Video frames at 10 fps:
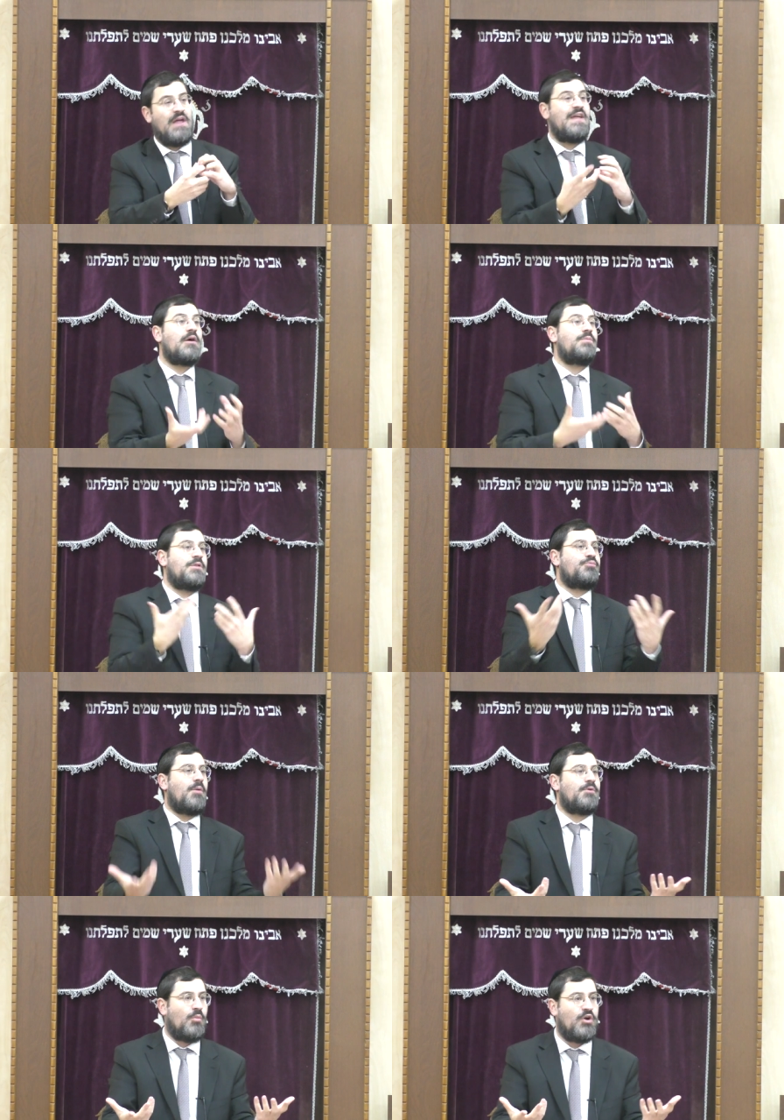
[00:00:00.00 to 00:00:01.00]
And that, the
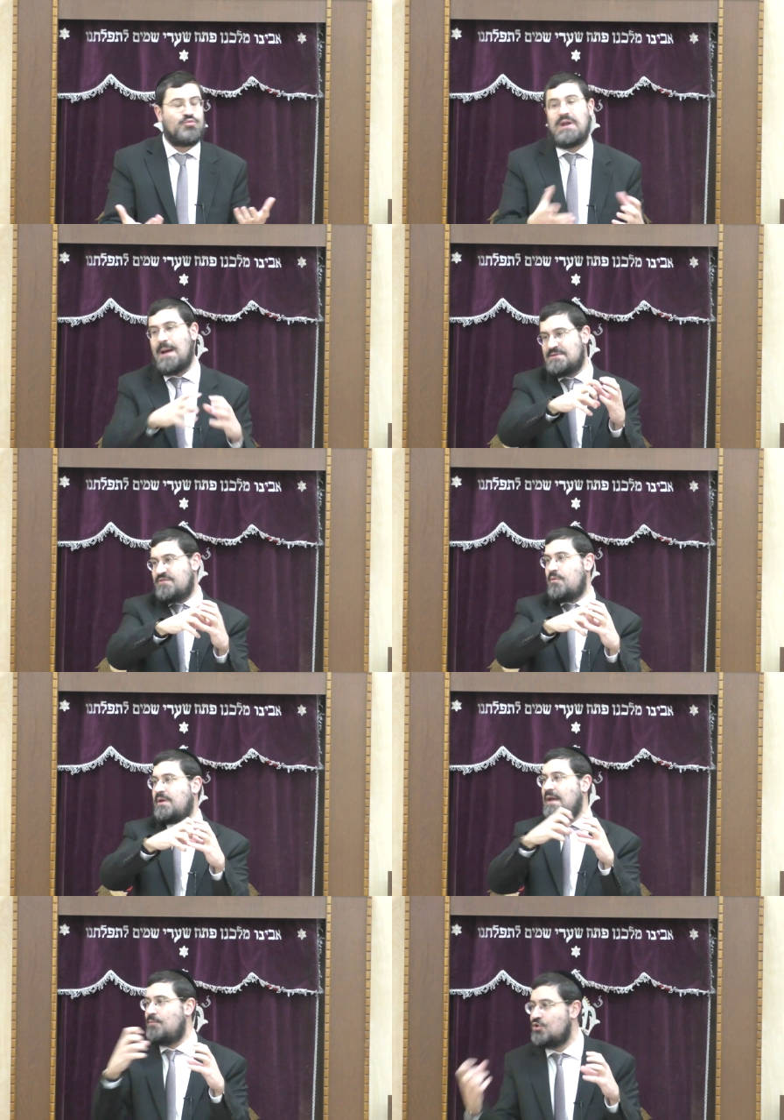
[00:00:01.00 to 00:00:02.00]
problem was, what happens if
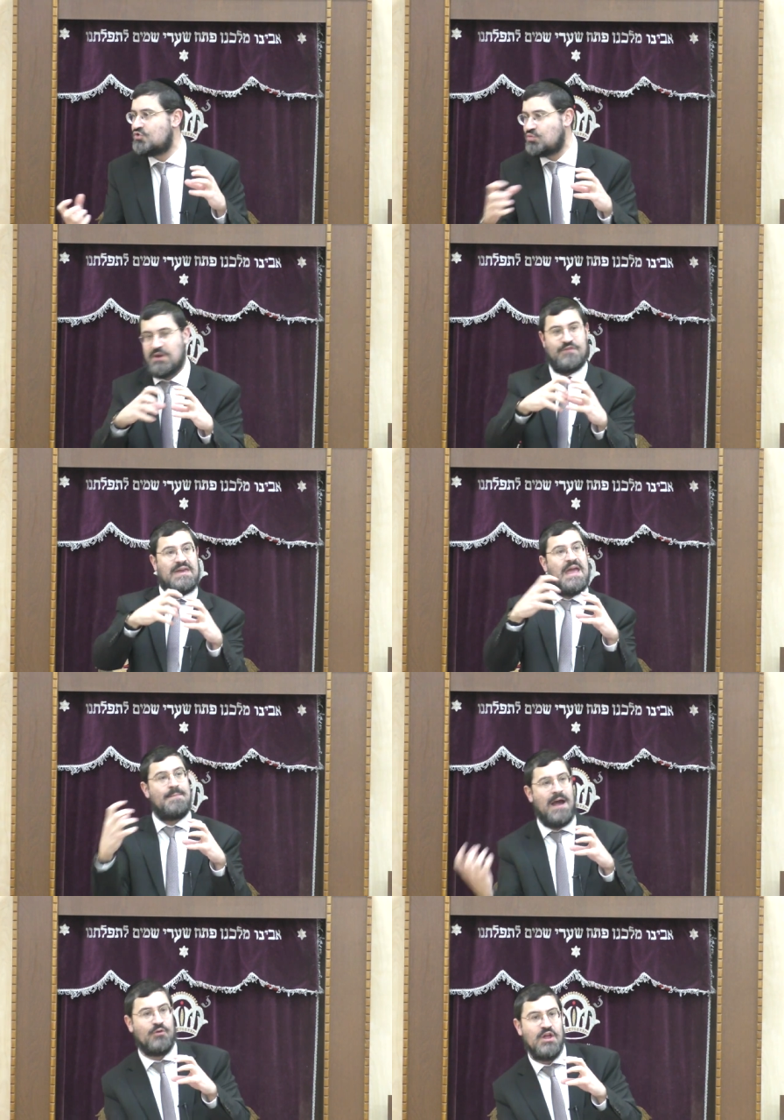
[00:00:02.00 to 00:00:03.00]
it came loose? What if it came out?